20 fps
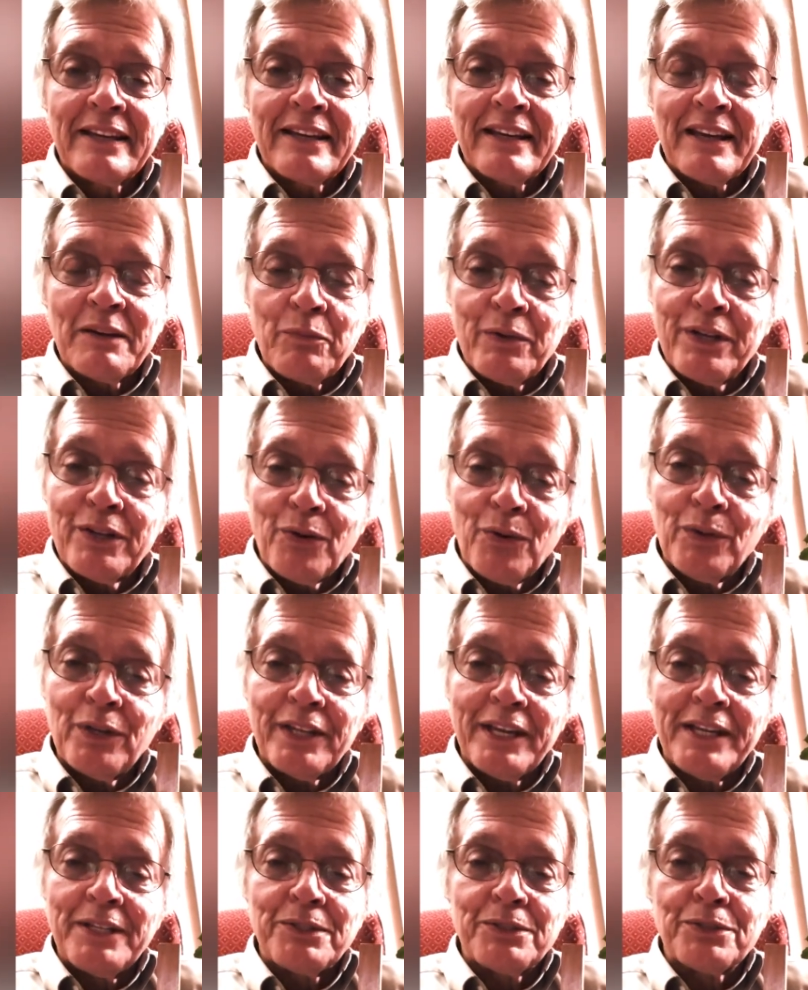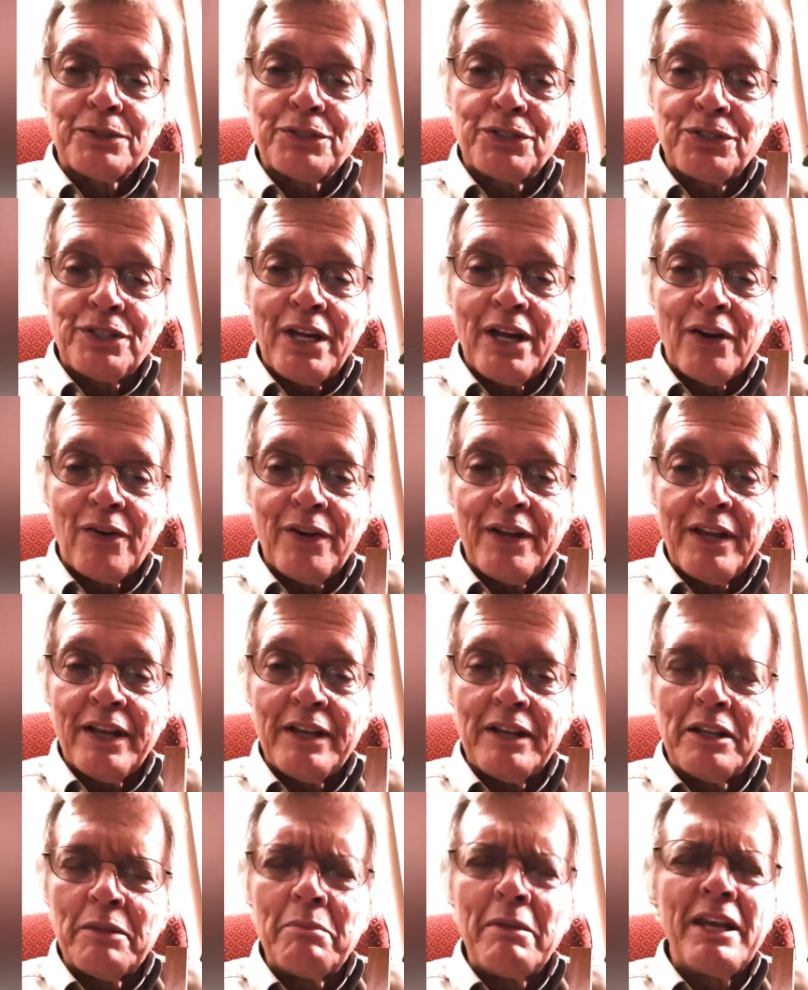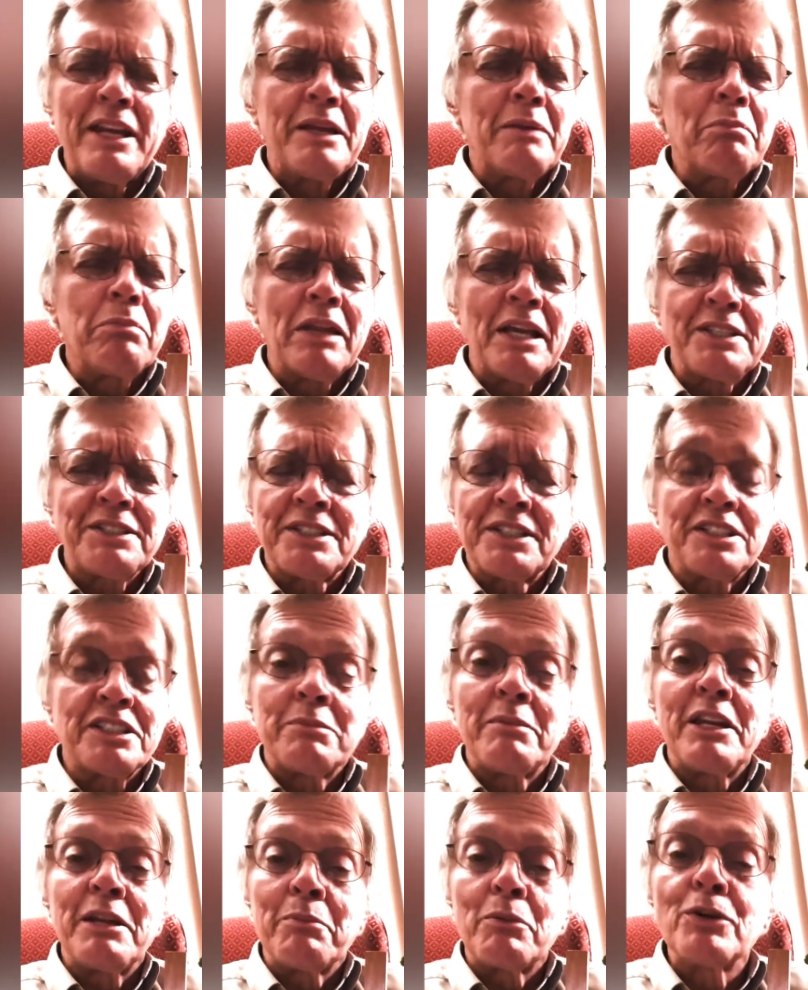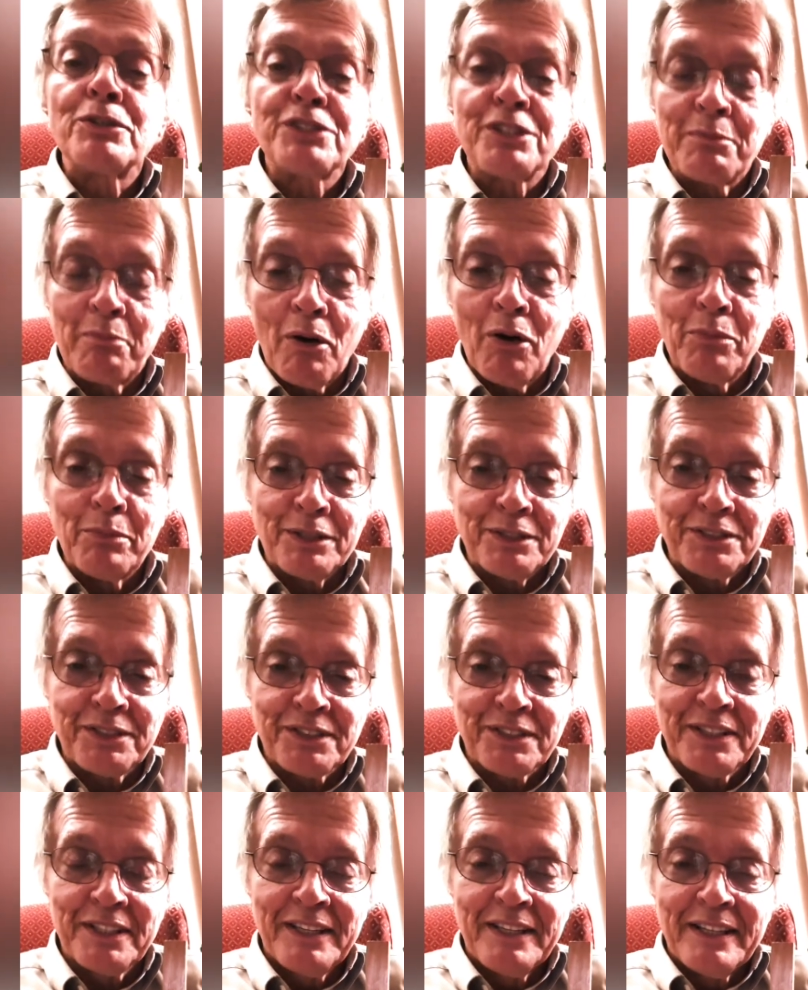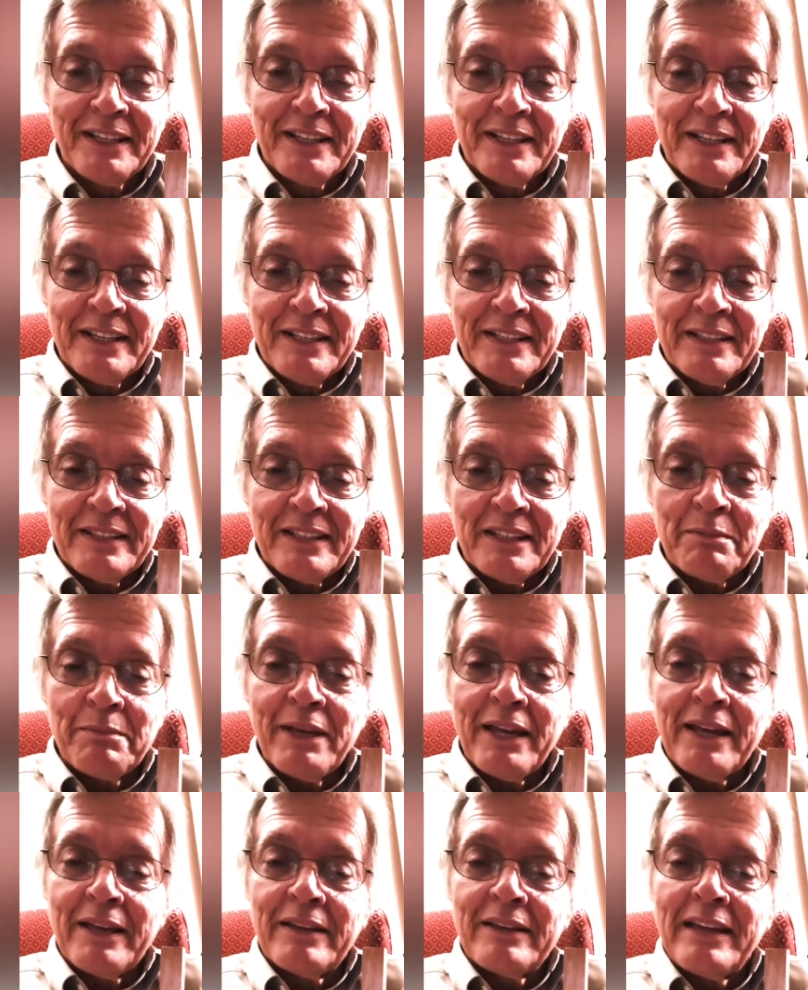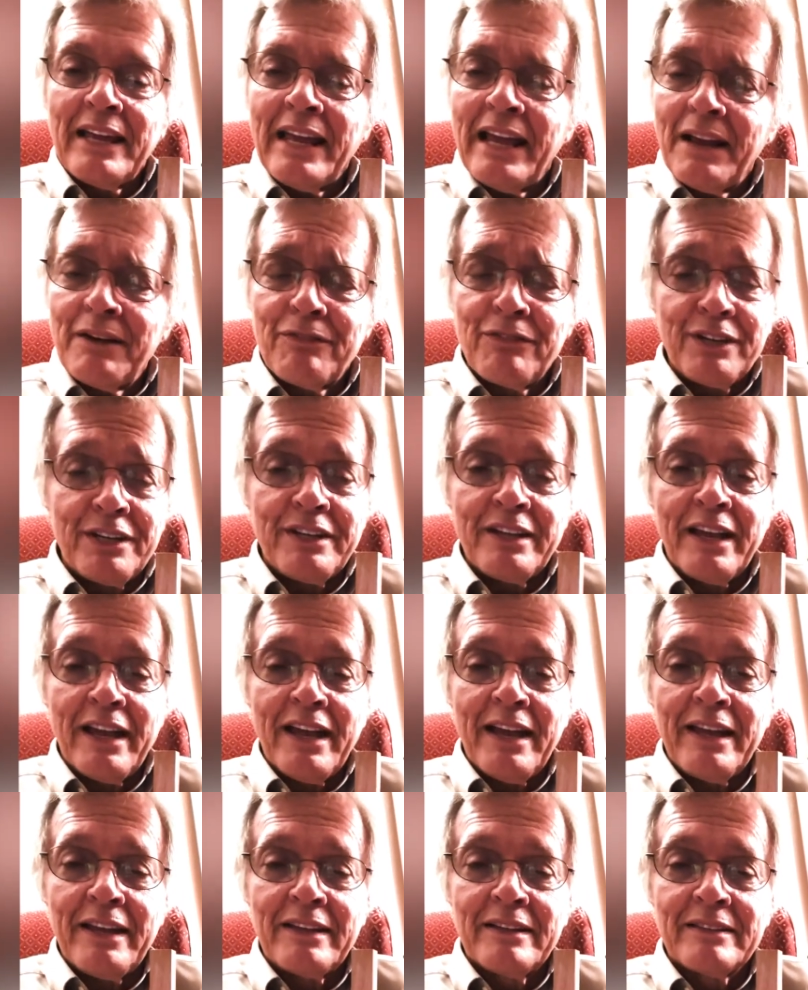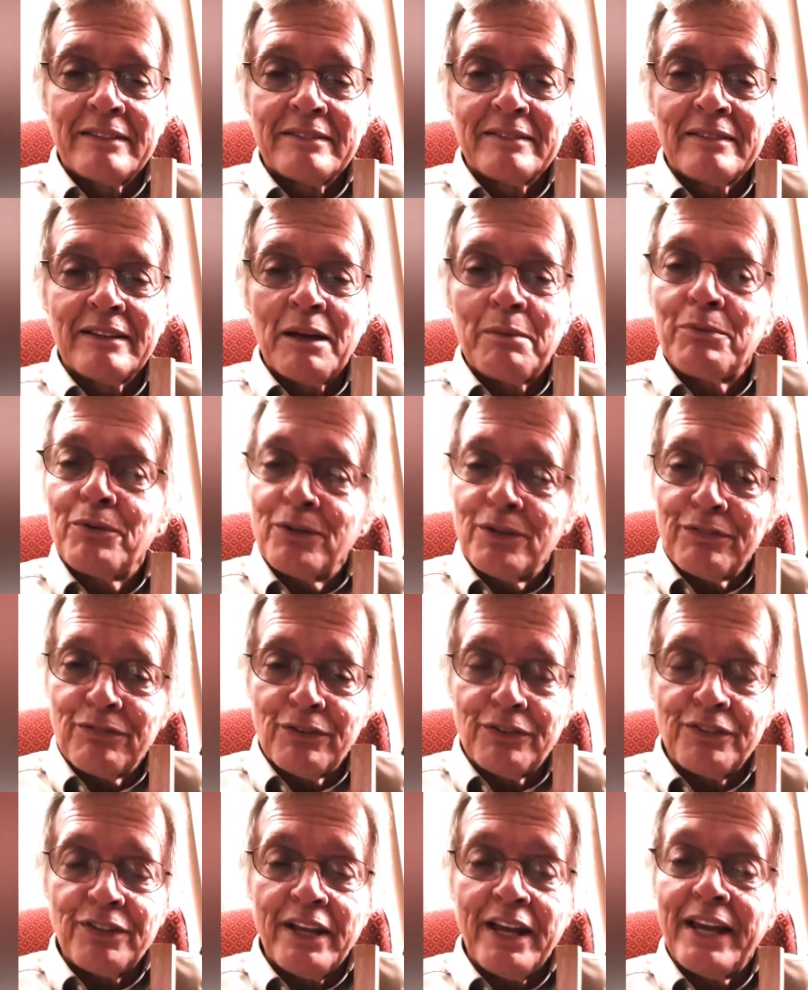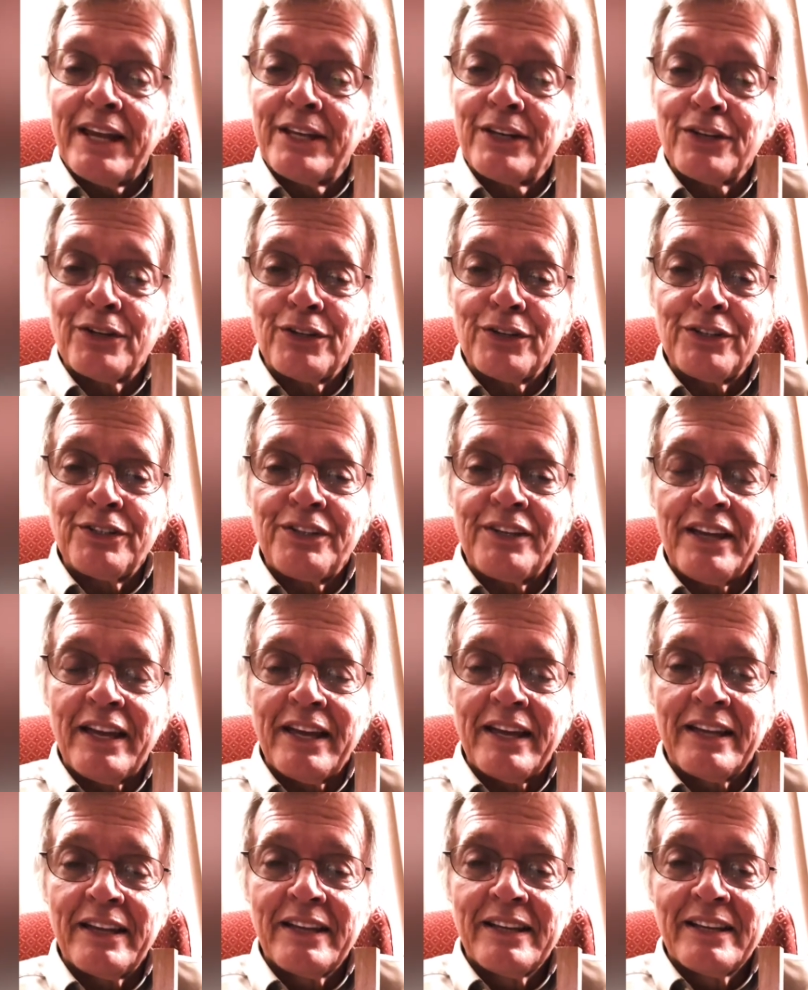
And we at Holy Angels share in the many blessings, the many mercy moments that make every day a beautiful day and a good day.